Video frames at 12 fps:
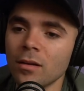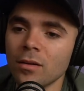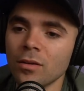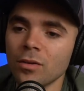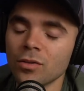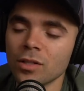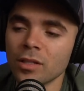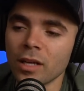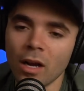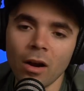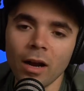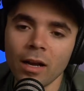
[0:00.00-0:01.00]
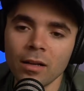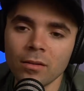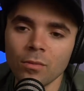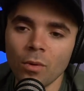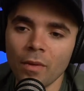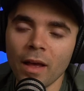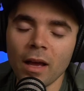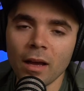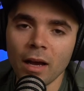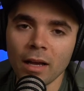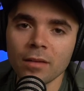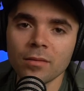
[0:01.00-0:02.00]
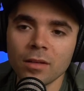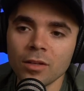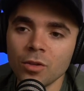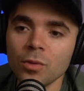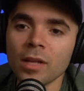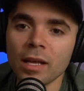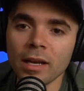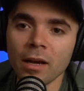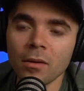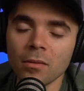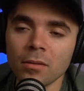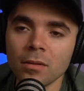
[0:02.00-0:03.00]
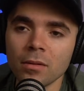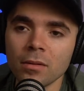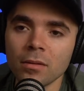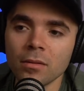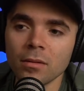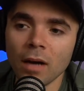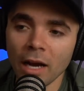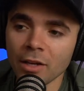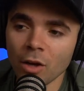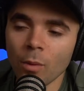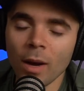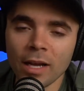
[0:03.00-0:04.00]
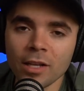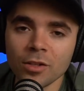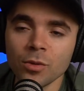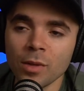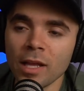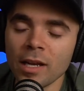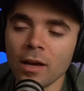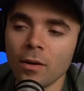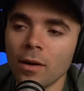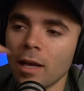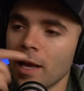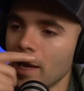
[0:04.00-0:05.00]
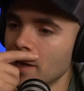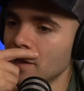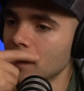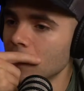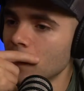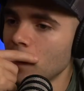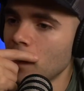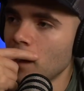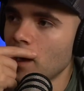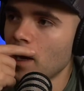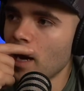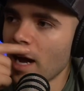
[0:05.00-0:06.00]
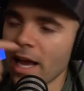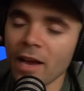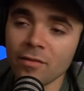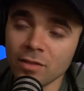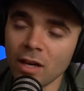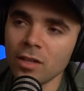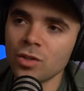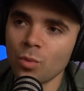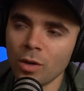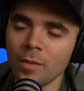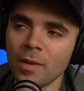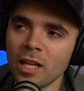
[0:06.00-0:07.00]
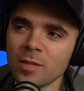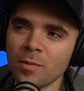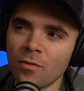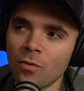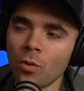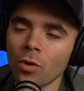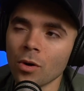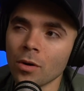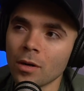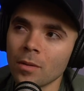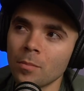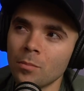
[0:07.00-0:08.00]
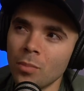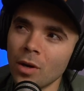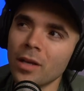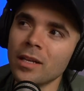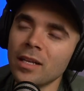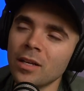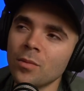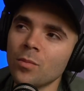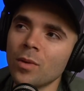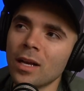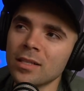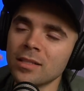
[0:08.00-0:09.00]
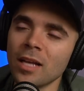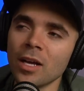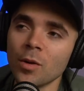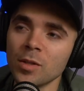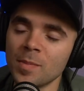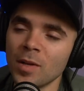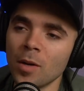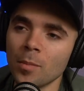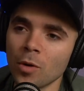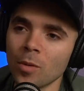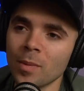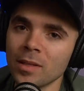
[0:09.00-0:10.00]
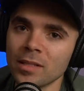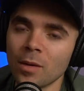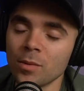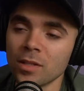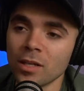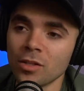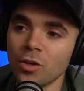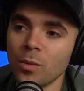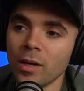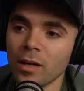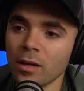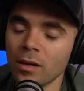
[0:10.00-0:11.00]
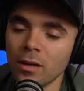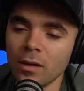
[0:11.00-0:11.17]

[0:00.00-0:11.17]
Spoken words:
you're just like, all right, well that I can do that now. I know I can do that now. And I have done 20 minutes before, but it has not always been on purpose. I was like doing,